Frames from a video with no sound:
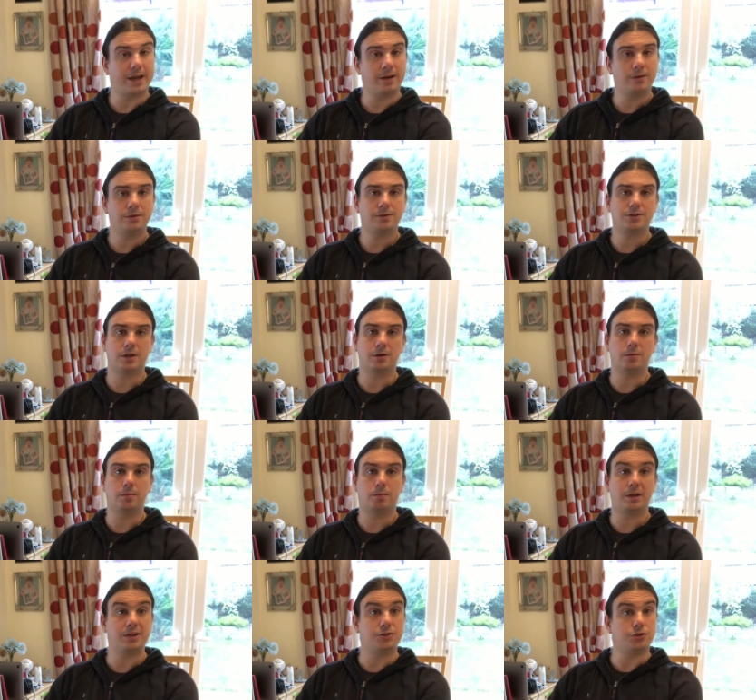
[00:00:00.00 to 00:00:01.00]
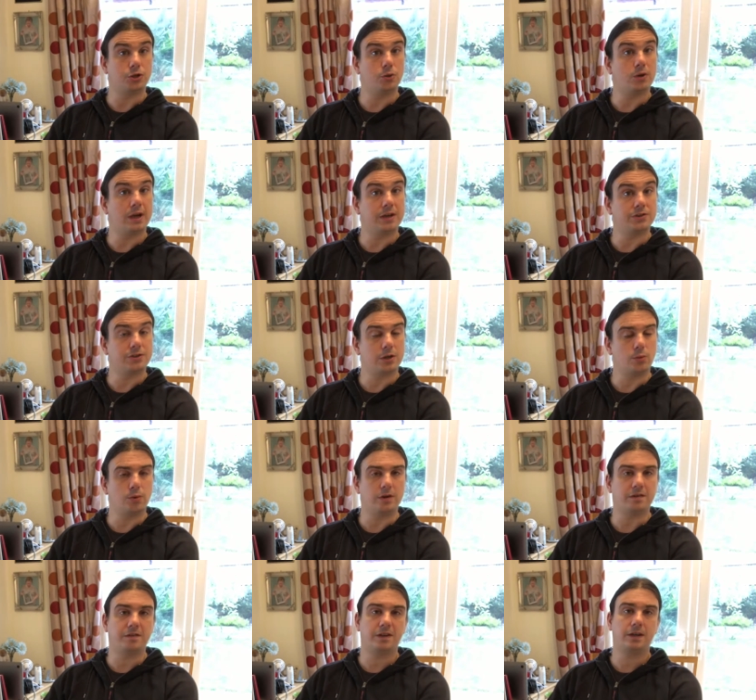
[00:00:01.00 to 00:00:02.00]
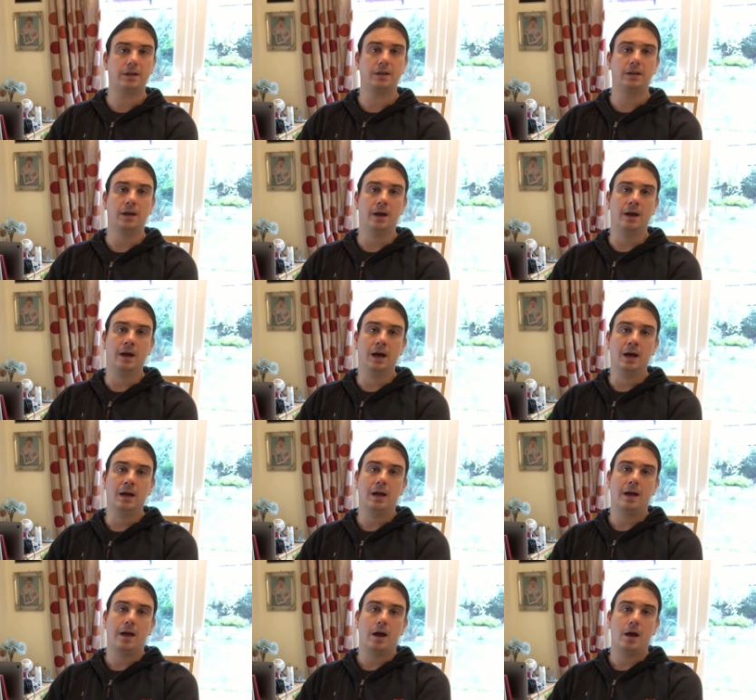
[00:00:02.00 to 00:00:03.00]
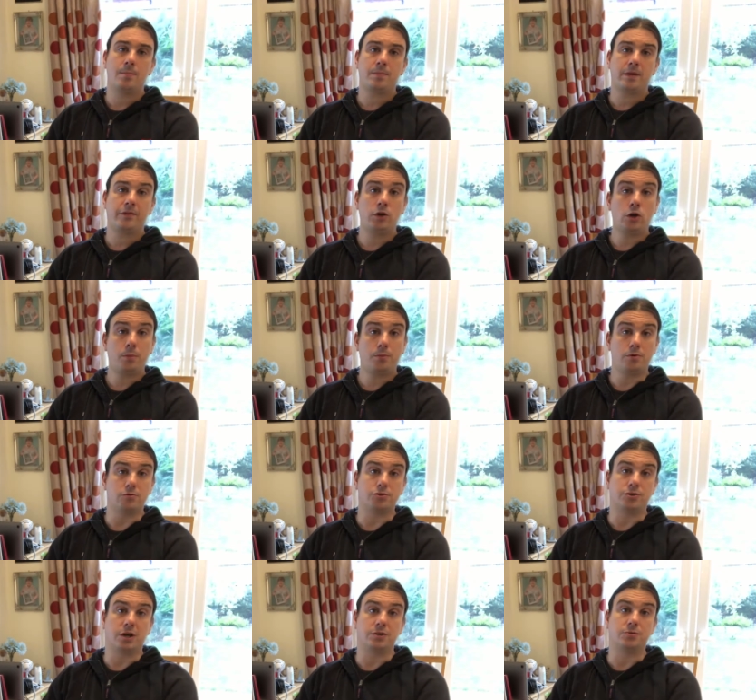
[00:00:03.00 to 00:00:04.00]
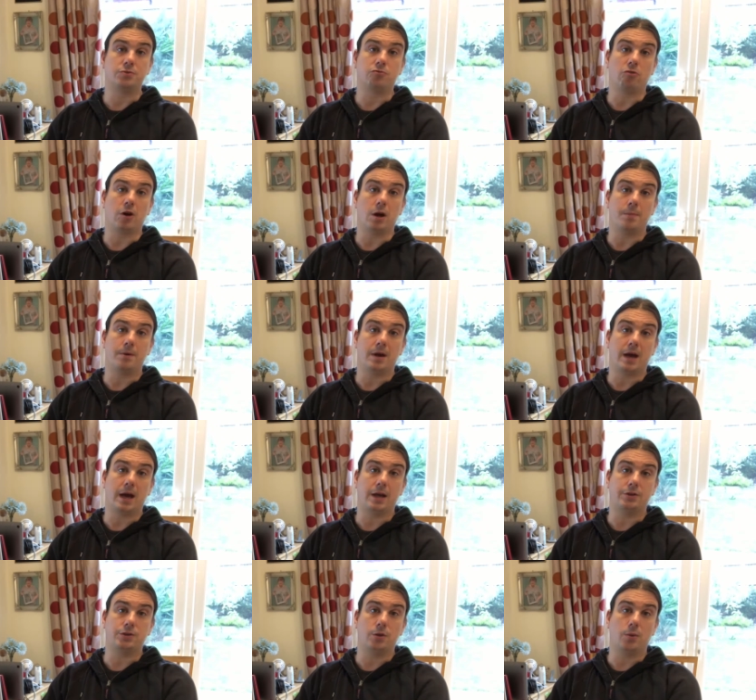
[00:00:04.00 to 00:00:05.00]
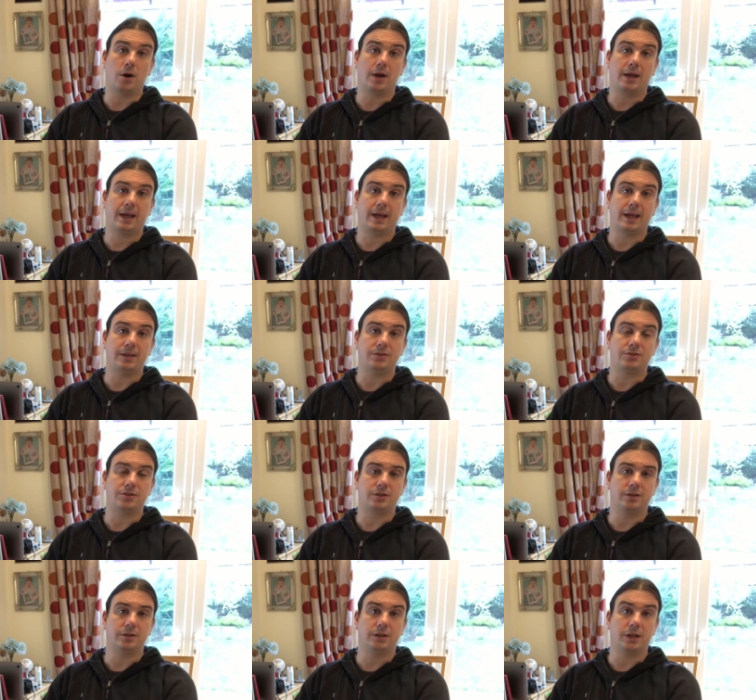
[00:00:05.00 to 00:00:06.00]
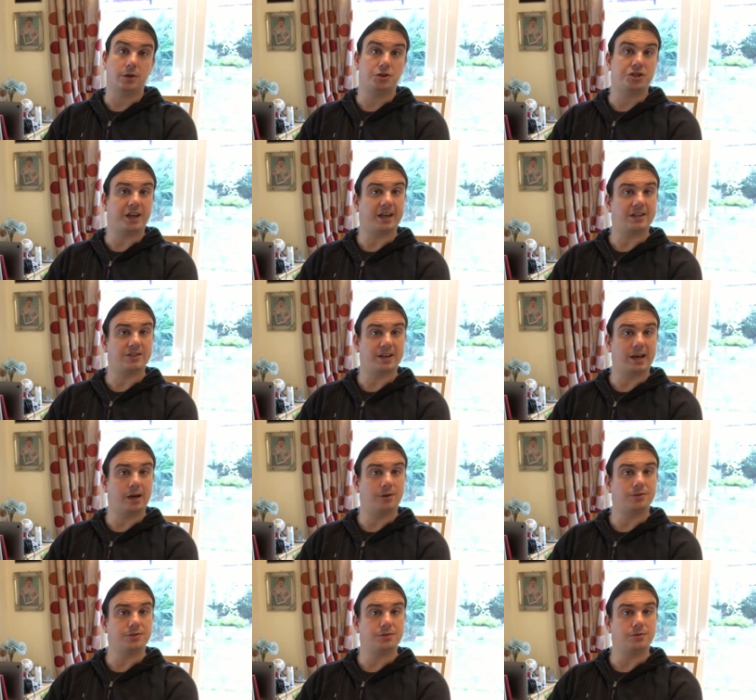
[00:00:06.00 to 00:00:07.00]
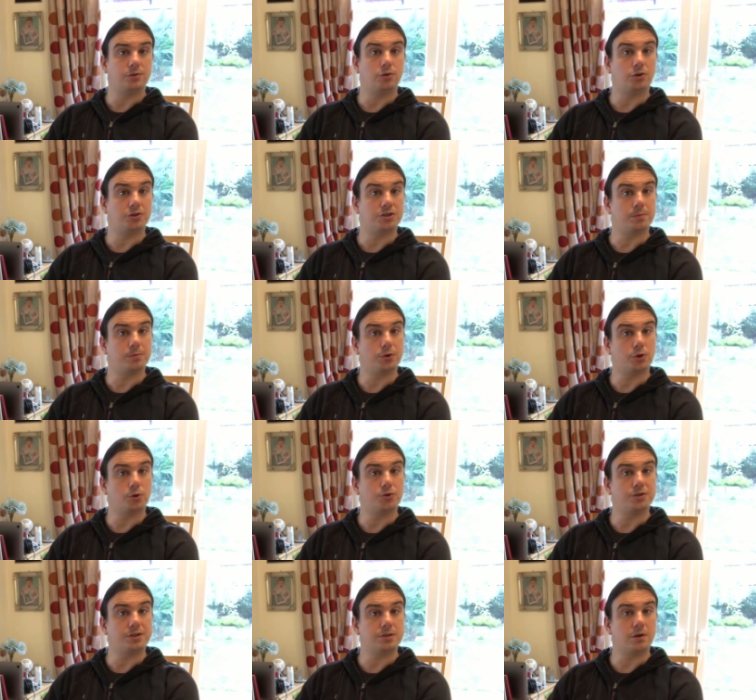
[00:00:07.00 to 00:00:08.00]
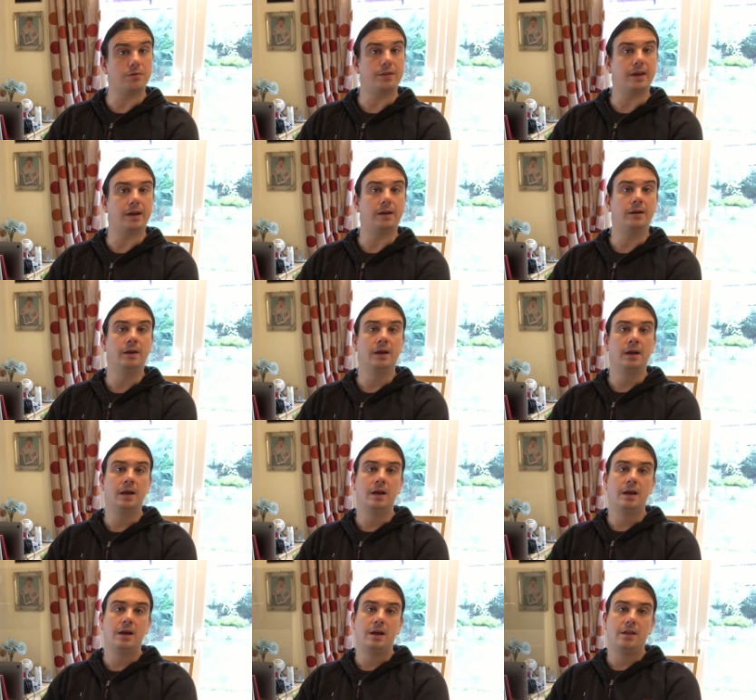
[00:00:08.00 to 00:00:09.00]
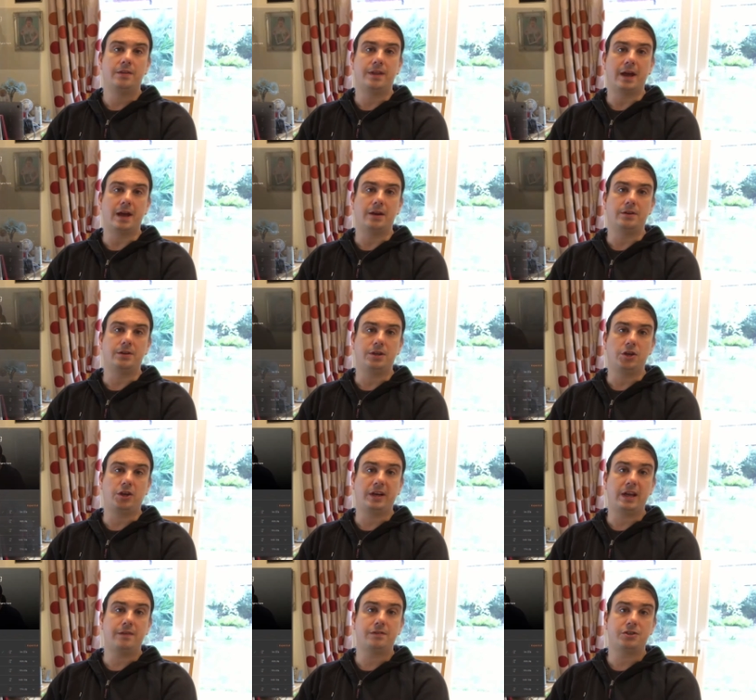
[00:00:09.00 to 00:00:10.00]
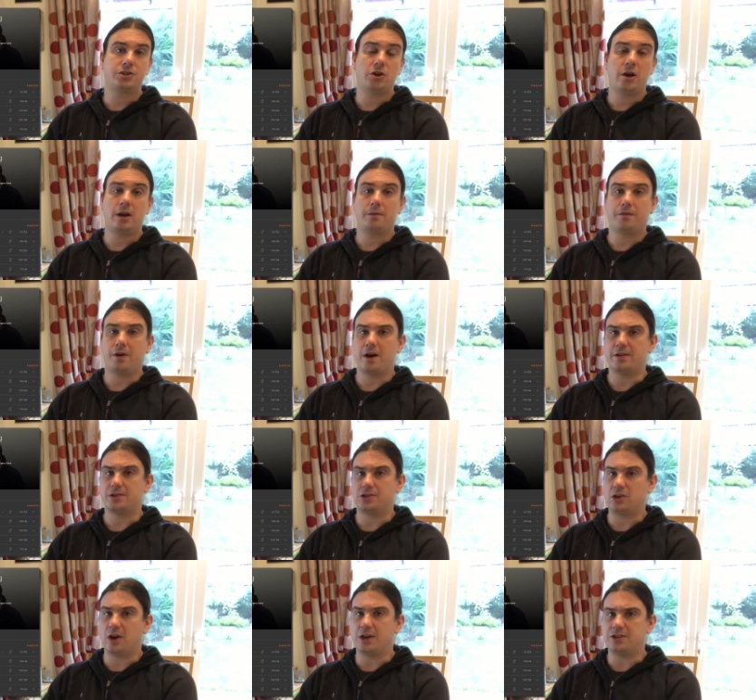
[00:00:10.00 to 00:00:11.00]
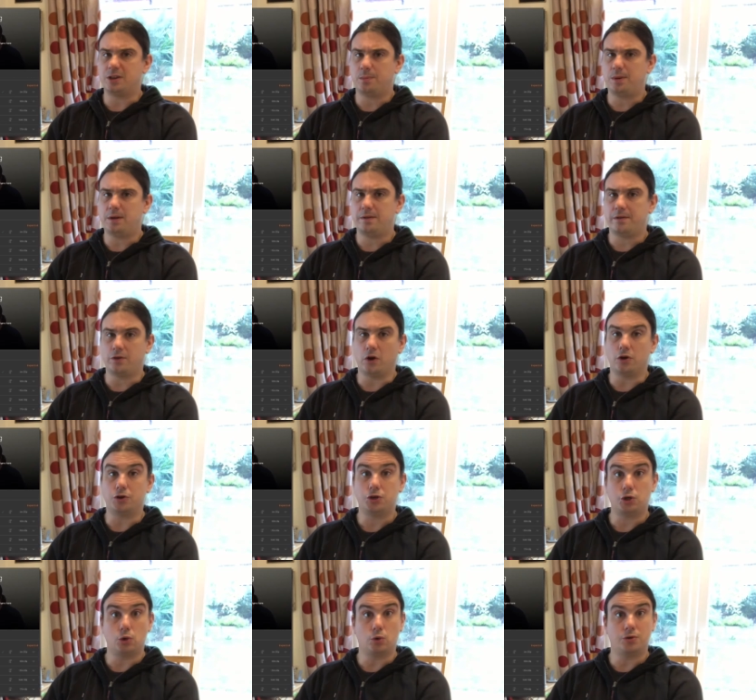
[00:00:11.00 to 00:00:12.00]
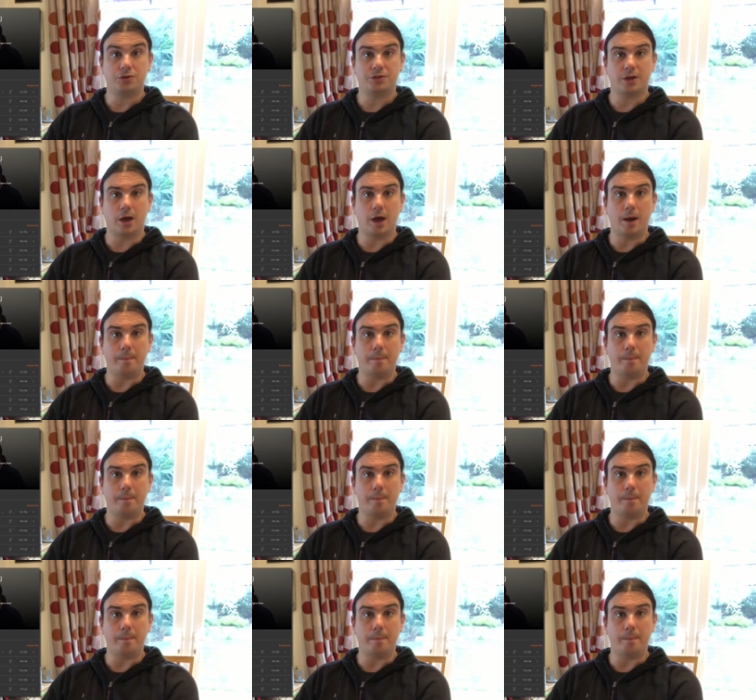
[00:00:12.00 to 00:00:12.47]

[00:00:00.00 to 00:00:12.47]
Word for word: now. So please do, and let us know what you think. If you're not a Pluralsight subscriber and you are keen to check it out and look at some of the courses on there, then you can either sign up via the site, and I believe they've got a short